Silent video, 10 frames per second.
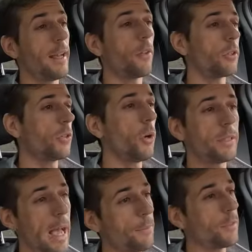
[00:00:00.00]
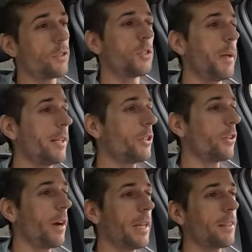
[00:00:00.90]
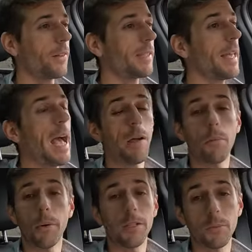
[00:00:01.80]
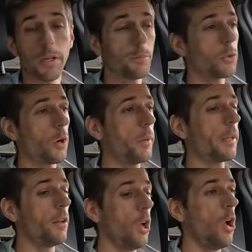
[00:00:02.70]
Now there's no adaptive suspension or anything like that, but it's been absorbing